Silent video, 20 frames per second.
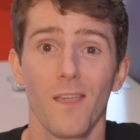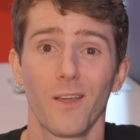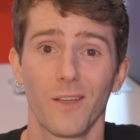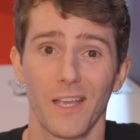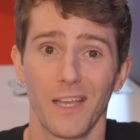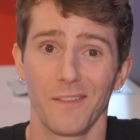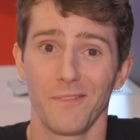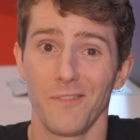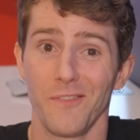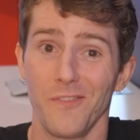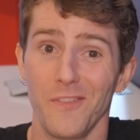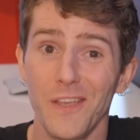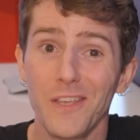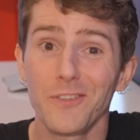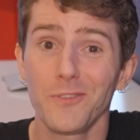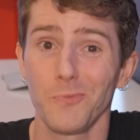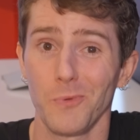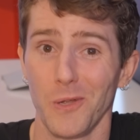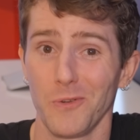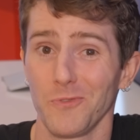Okay,
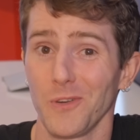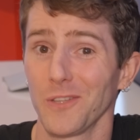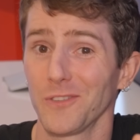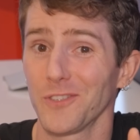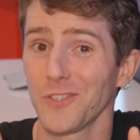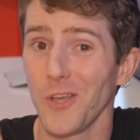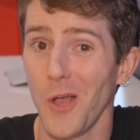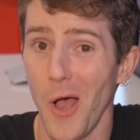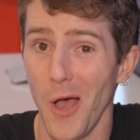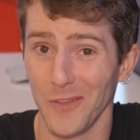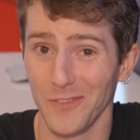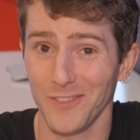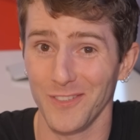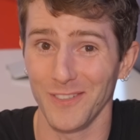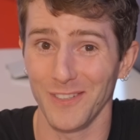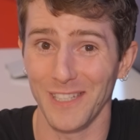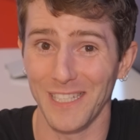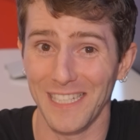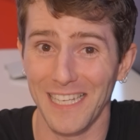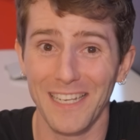this one runs
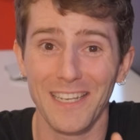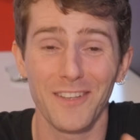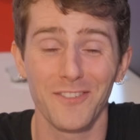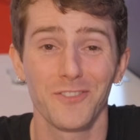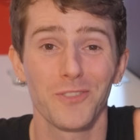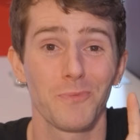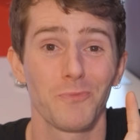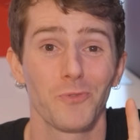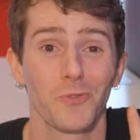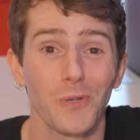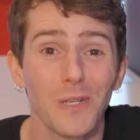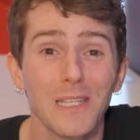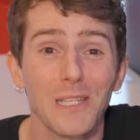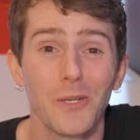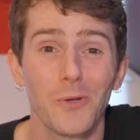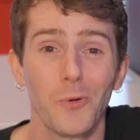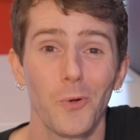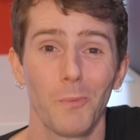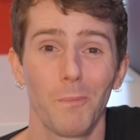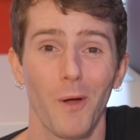constantly and has some really
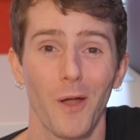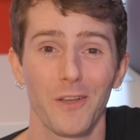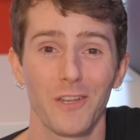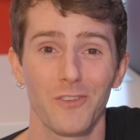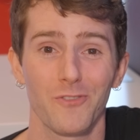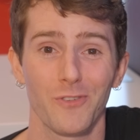cool party